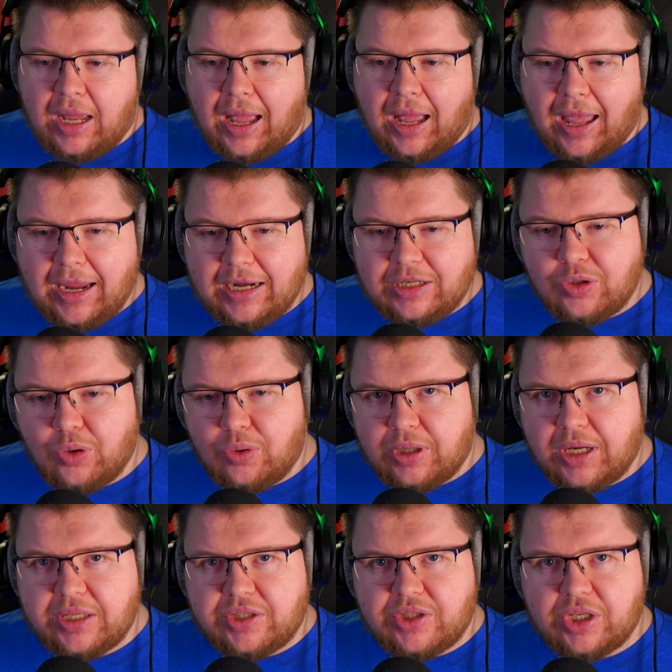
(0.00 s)
I don't
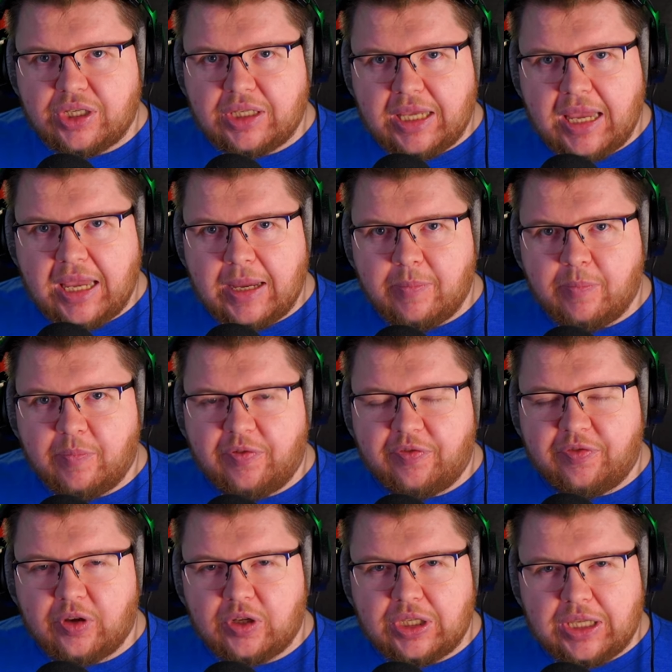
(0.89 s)
get to game
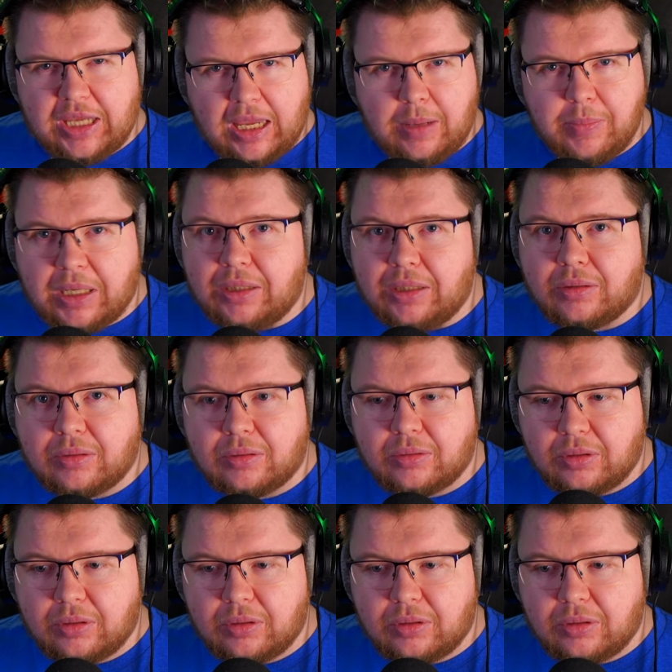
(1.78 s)
for gaming.